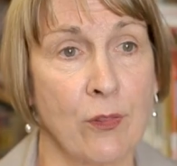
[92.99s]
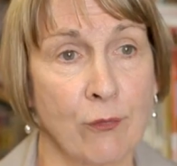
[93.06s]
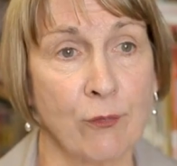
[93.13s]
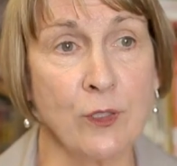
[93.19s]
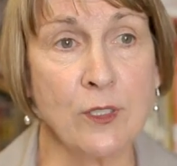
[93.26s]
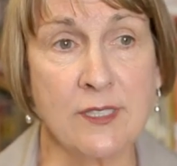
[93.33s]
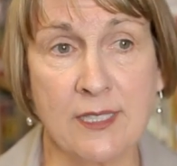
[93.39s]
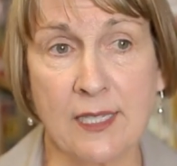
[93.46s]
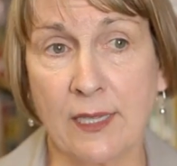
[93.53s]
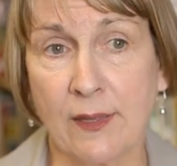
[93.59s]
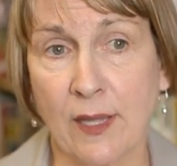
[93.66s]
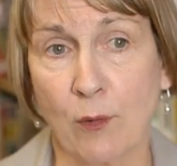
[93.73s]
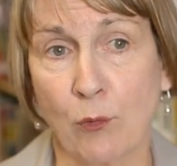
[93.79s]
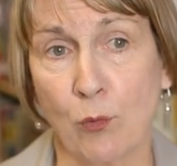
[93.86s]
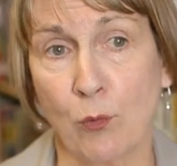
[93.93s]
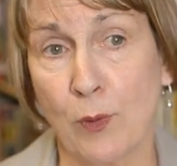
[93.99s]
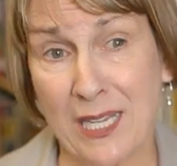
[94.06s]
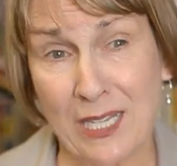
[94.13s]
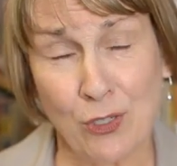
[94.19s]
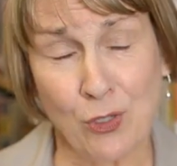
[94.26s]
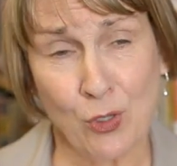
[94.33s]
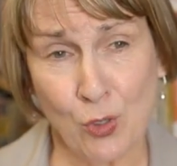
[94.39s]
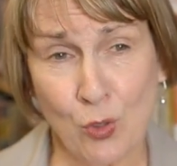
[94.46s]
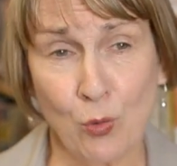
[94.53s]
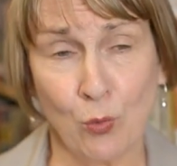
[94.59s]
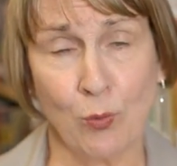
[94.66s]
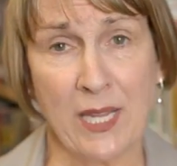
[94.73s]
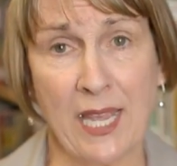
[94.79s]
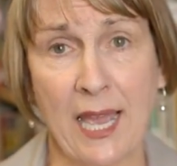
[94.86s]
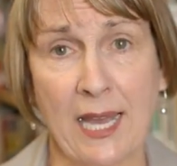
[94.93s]
The first thing that we knew
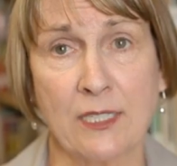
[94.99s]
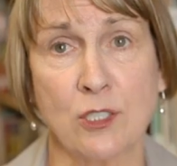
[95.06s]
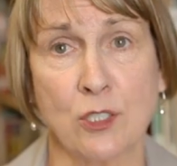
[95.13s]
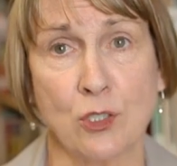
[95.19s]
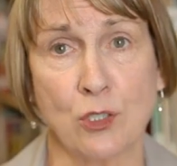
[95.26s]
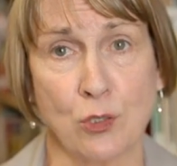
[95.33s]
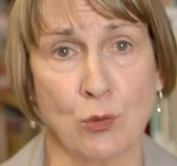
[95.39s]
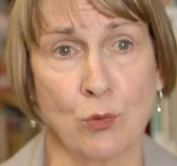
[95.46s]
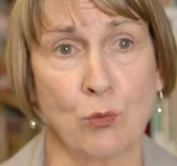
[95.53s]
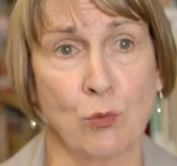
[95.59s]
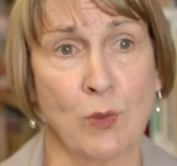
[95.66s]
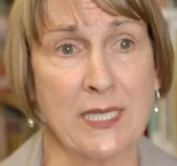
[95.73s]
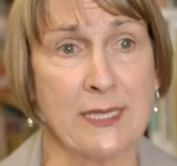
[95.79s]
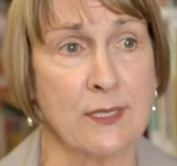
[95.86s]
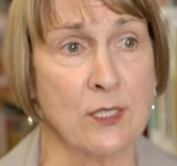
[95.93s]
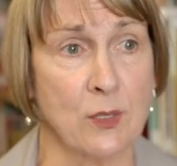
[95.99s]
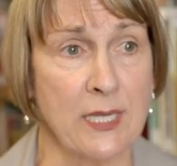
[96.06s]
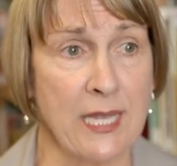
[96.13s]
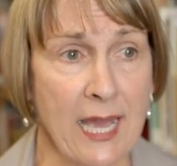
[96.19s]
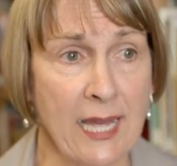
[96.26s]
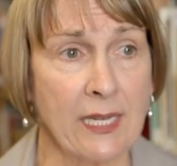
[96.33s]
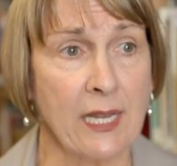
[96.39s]
we had to do was to get